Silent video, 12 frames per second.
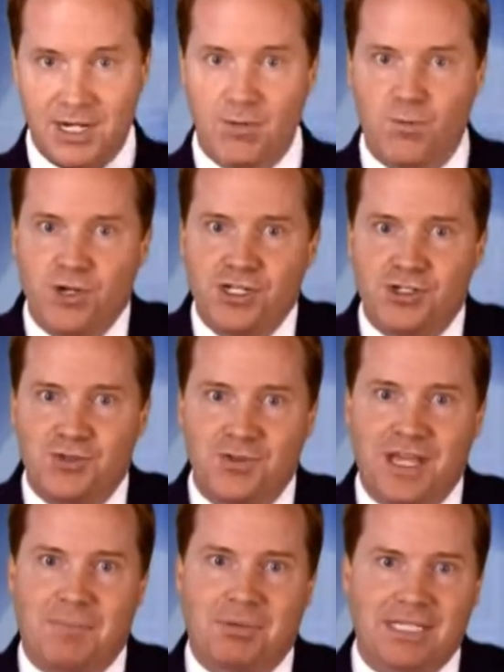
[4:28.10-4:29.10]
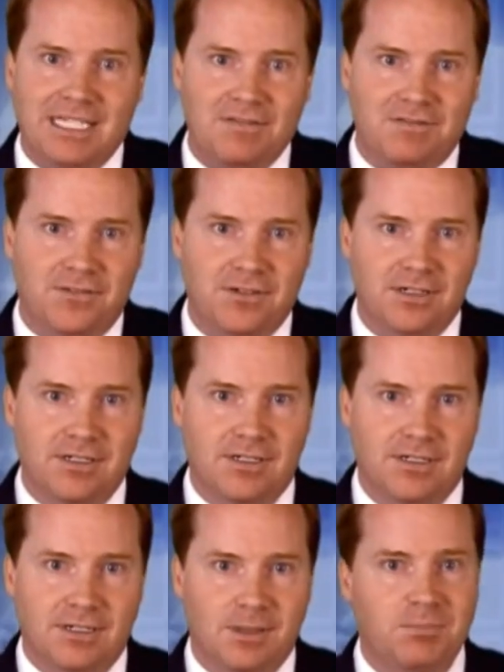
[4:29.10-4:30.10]
Pretty soon that belief
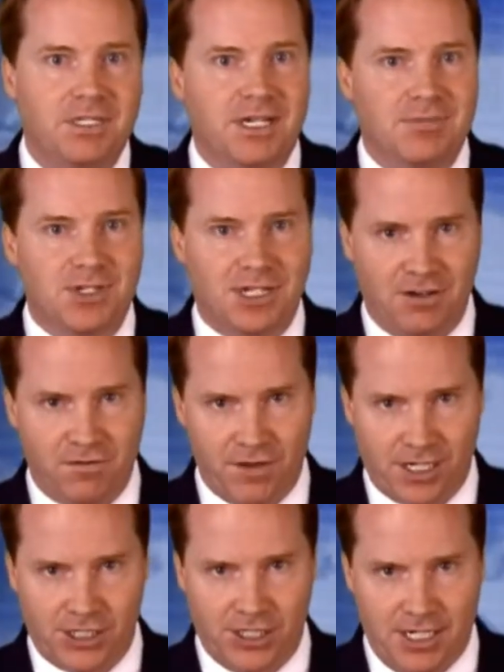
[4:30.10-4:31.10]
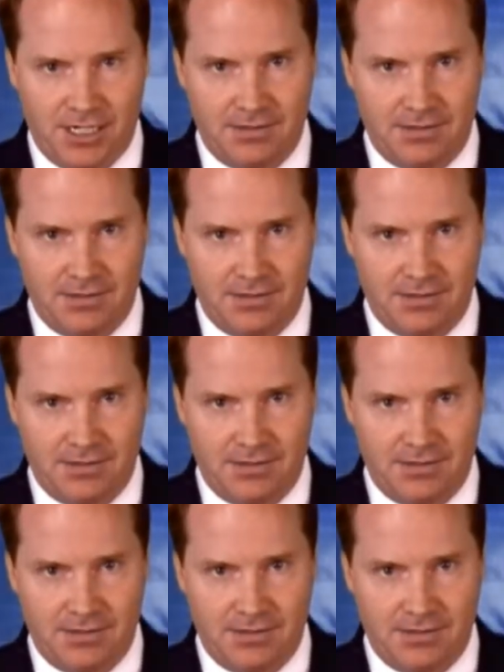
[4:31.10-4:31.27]
becomes a conviction.